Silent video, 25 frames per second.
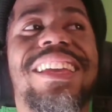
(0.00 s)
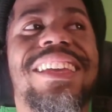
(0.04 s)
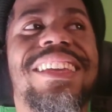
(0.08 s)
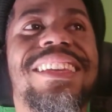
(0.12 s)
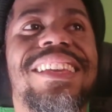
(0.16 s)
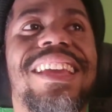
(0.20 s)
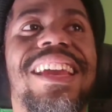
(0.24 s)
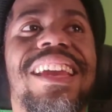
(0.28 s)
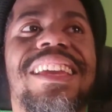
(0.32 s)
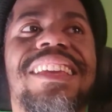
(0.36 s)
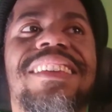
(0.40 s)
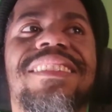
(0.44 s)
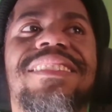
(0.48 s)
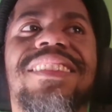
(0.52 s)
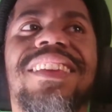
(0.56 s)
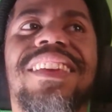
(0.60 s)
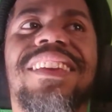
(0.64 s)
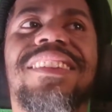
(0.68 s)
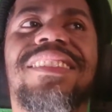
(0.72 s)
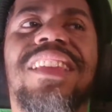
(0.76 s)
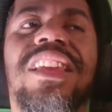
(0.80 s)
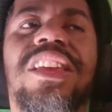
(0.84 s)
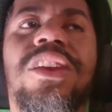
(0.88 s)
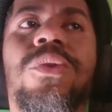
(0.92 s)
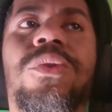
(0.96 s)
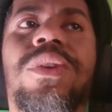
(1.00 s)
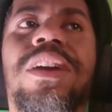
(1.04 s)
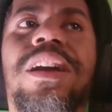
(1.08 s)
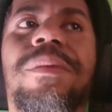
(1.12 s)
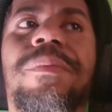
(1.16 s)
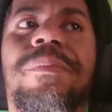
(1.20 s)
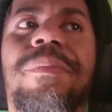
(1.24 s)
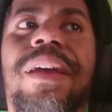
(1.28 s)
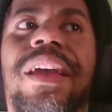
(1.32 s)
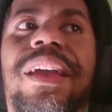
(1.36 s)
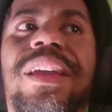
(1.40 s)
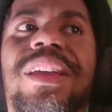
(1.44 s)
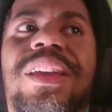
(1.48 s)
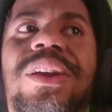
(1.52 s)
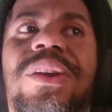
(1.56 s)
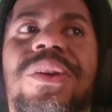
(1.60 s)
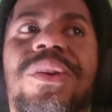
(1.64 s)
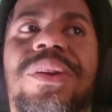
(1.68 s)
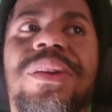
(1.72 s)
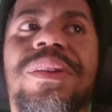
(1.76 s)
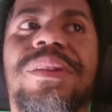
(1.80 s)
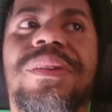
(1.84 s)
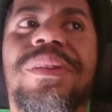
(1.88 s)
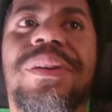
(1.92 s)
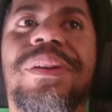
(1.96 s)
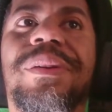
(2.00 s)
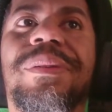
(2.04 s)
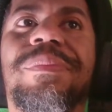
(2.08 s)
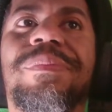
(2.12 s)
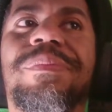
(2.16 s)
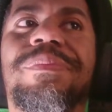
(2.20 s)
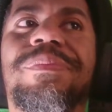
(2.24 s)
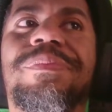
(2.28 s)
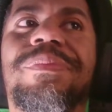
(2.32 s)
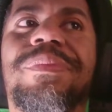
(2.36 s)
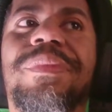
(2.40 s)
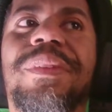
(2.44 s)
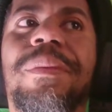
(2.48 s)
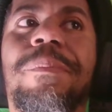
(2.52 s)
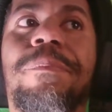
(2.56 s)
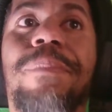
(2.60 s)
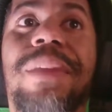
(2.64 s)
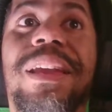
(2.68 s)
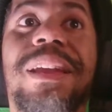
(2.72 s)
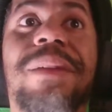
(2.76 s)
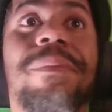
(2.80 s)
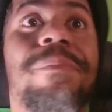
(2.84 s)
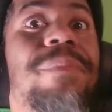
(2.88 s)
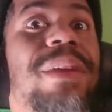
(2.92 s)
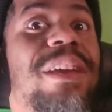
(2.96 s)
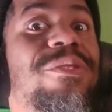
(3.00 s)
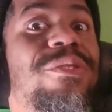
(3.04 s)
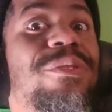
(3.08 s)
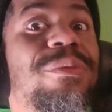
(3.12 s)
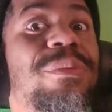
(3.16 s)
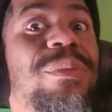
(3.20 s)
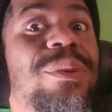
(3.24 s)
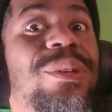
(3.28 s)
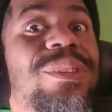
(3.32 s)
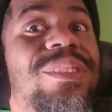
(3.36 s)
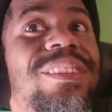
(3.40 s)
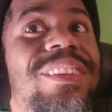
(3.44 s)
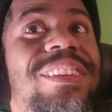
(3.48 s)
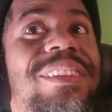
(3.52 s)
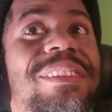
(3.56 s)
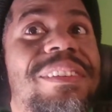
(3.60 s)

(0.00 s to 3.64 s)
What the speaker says: Yeah, he says that he'll come back here and make him beg for mercy.